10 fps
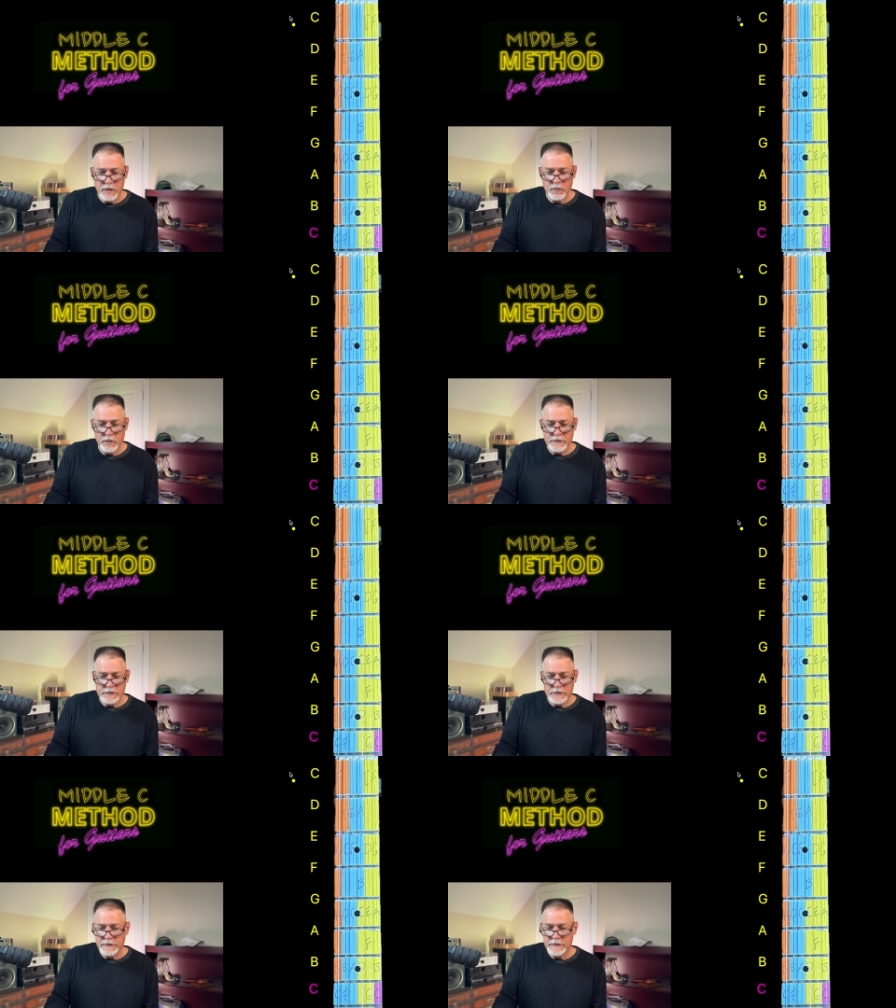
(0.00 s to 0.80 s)
which
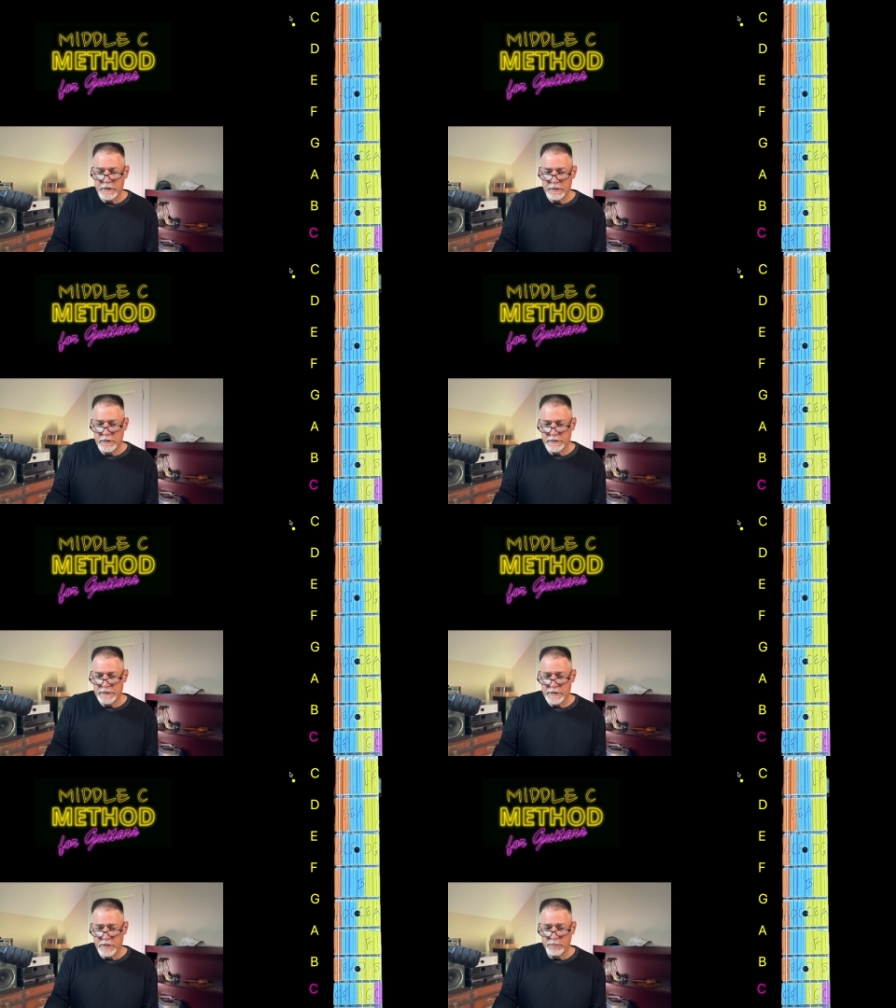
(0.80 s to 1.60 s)
is the
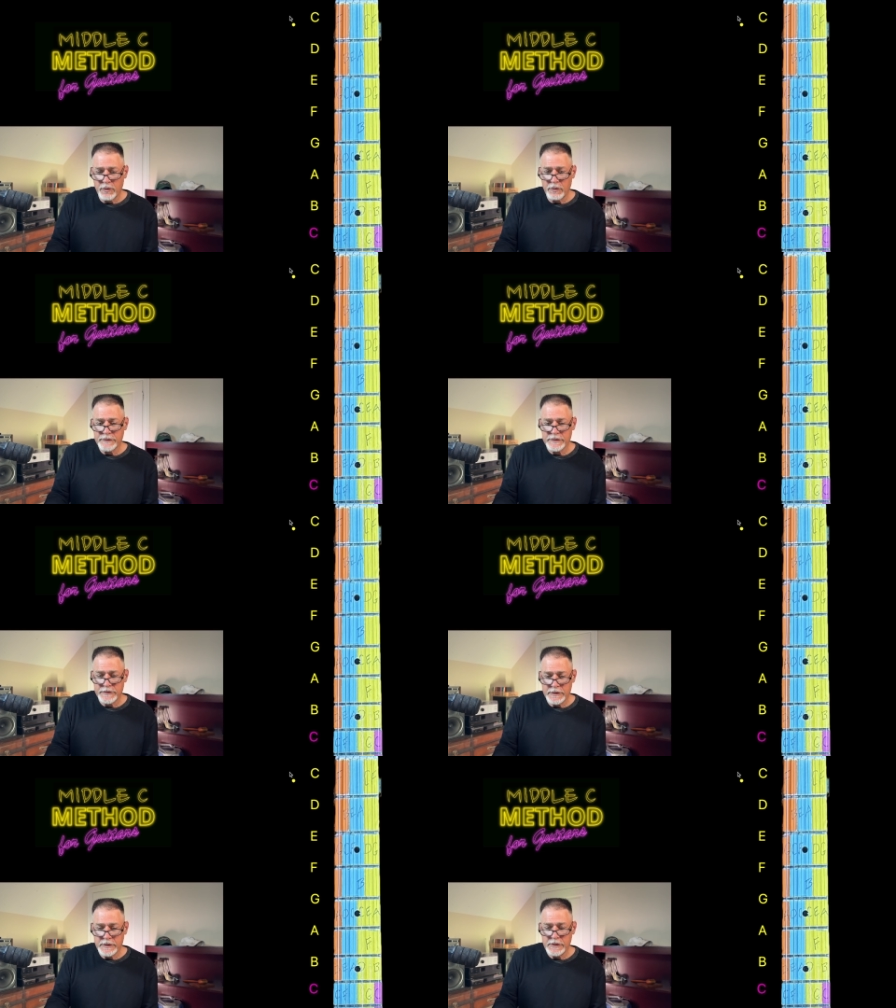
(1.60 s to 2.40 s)
simple
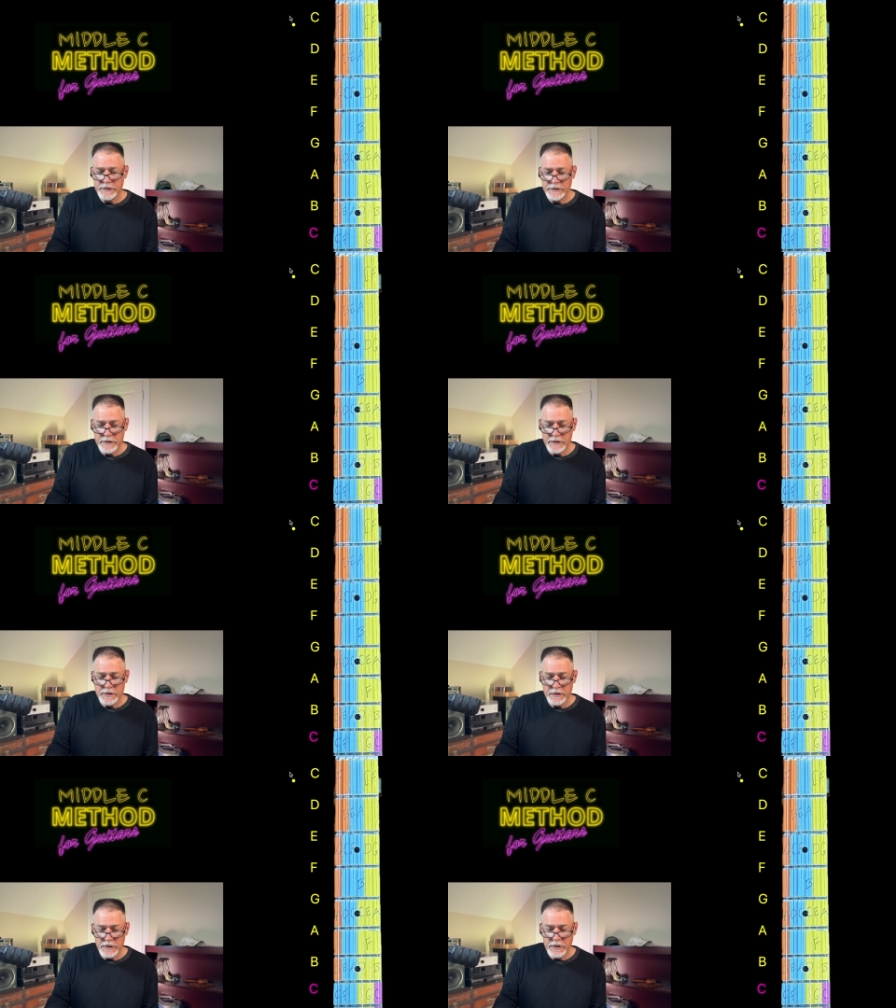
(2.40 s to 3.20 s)
C,
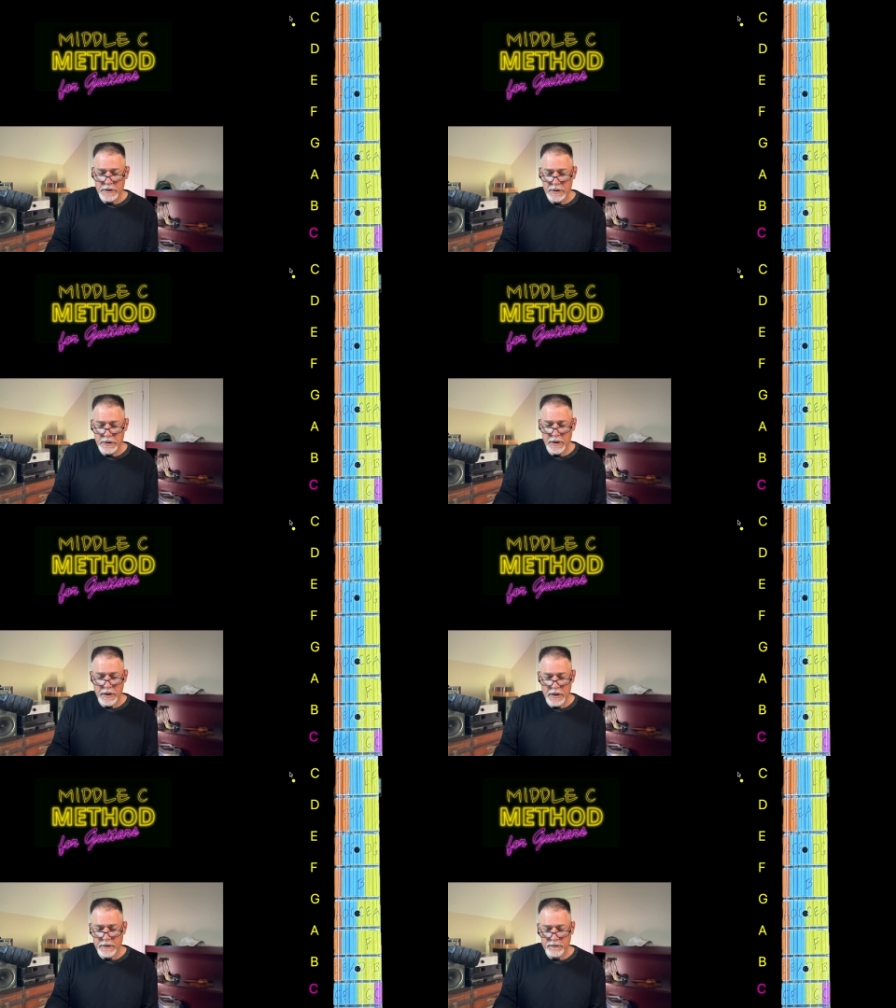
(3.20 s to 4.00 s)
D, E,
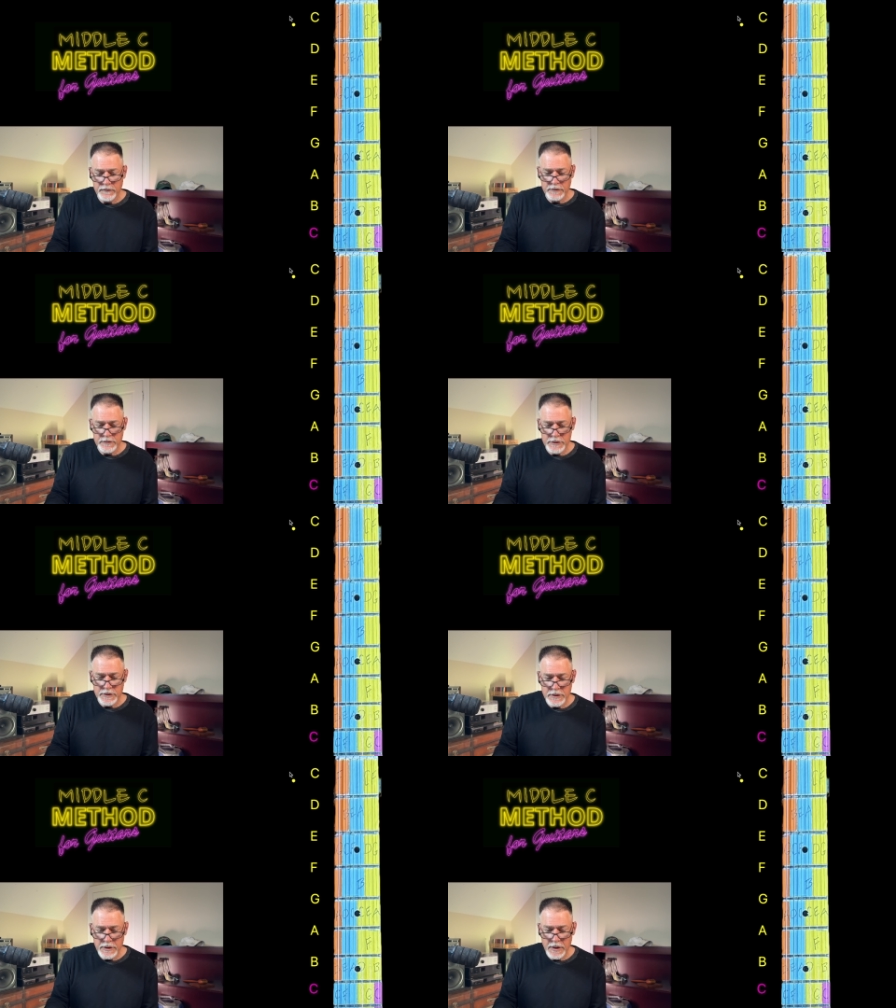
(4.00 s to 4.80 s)
F,
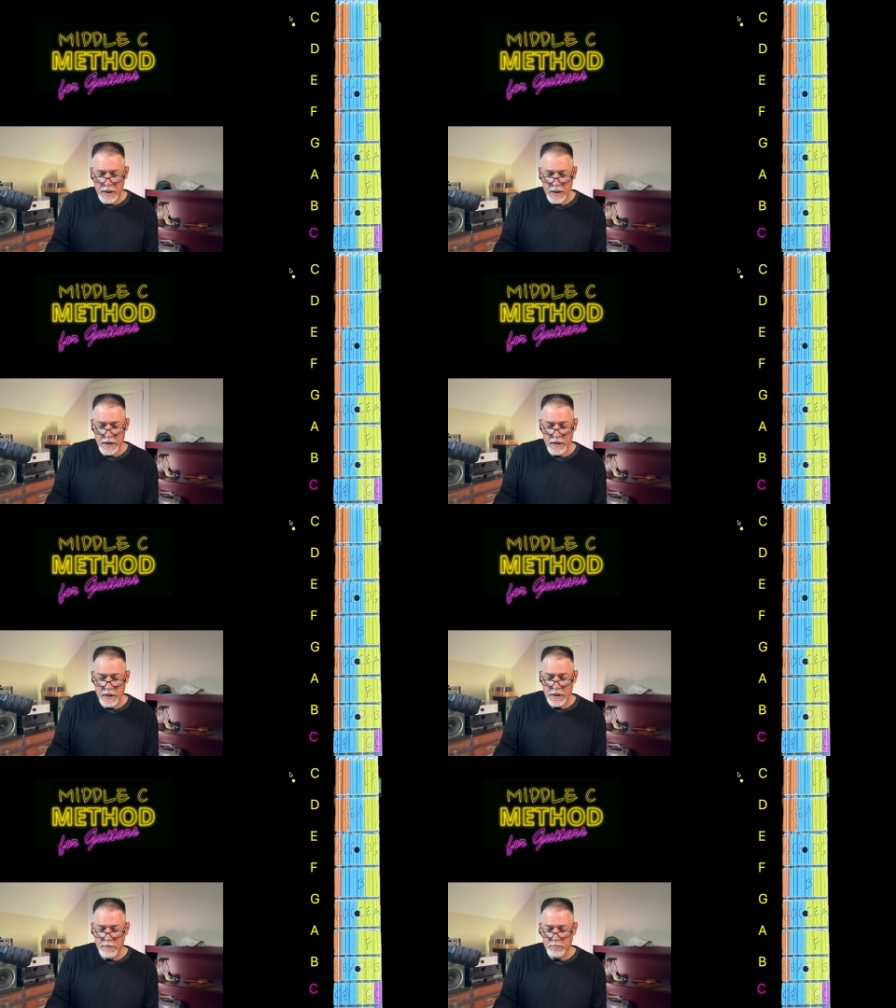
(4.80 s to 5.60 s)
G,
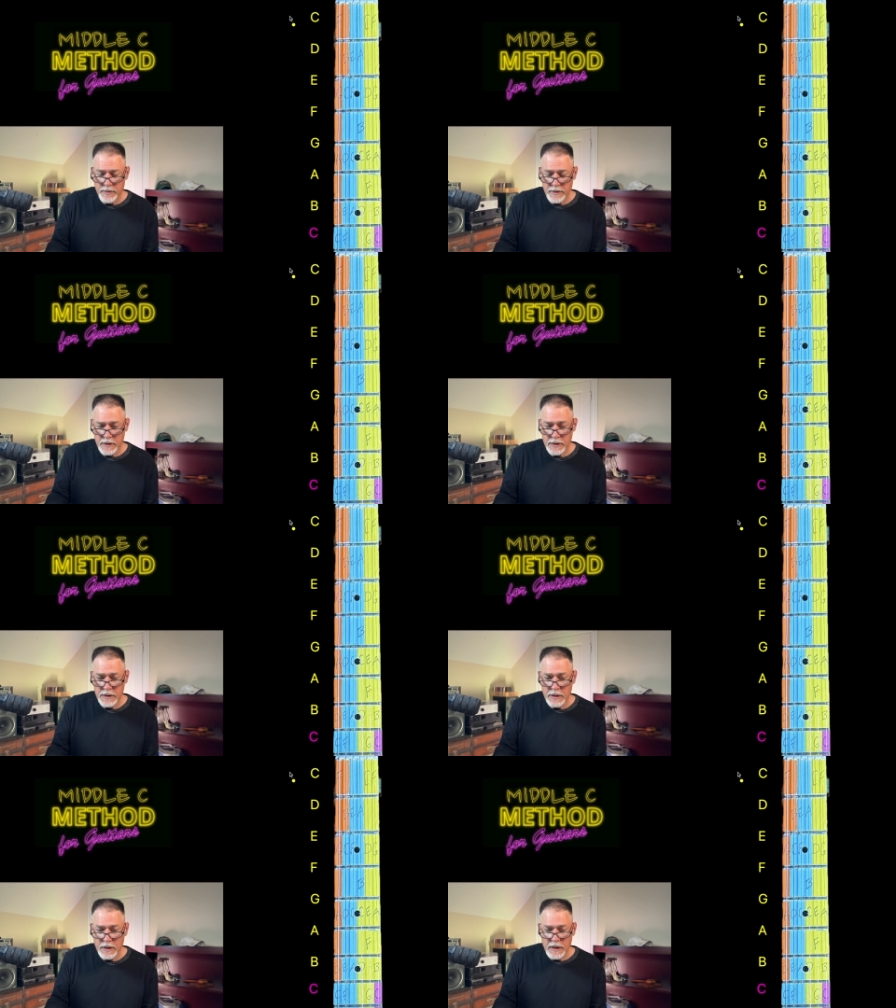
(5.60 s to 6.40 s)
A, B,
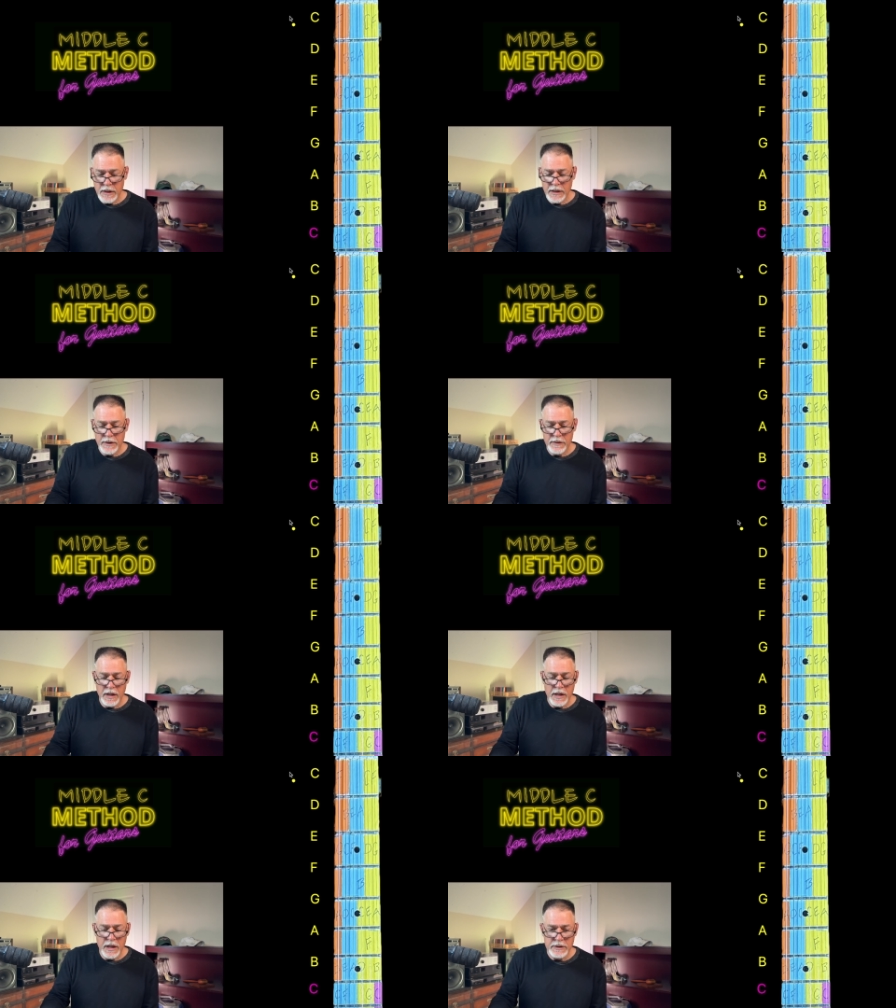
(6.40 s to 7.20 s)
and the
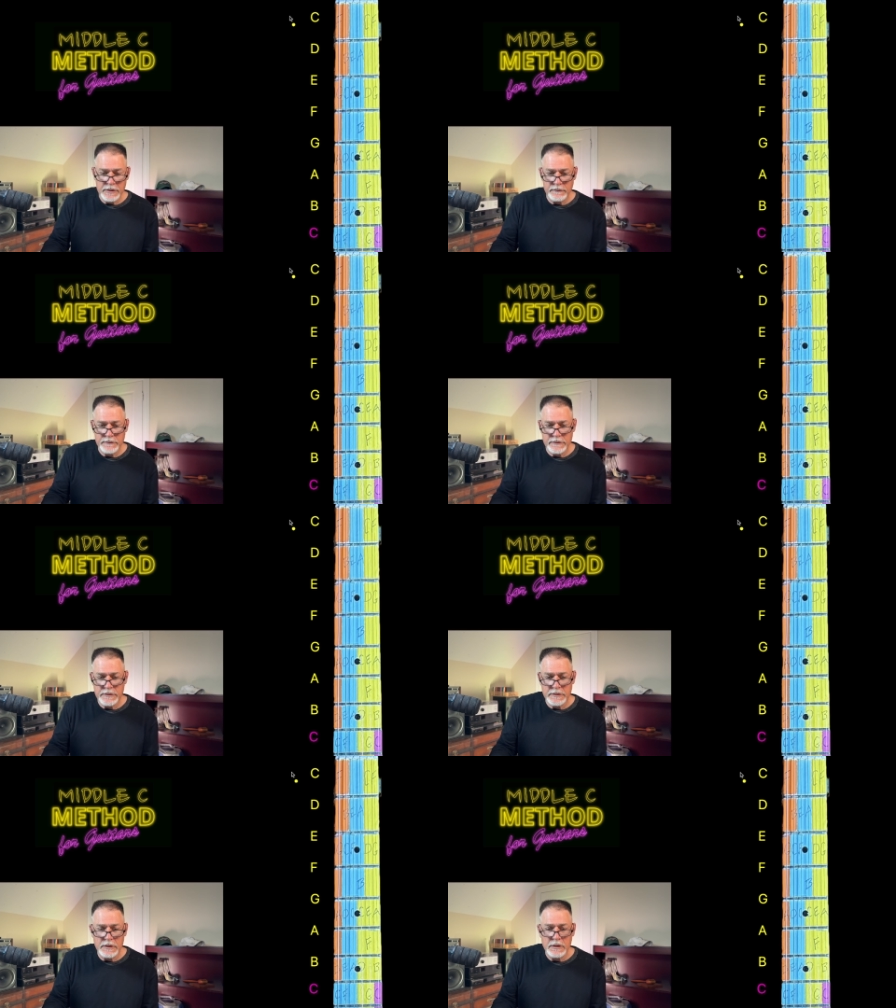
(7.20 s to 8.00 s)
octave
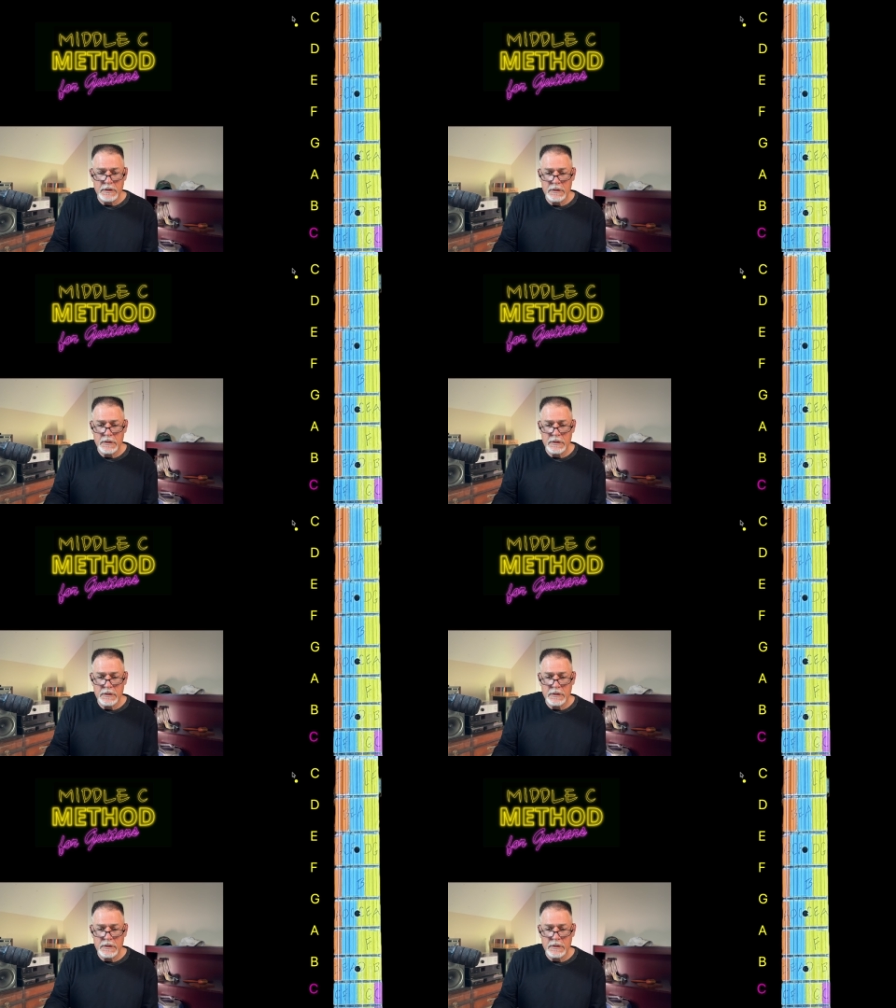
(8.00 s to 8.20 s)
C.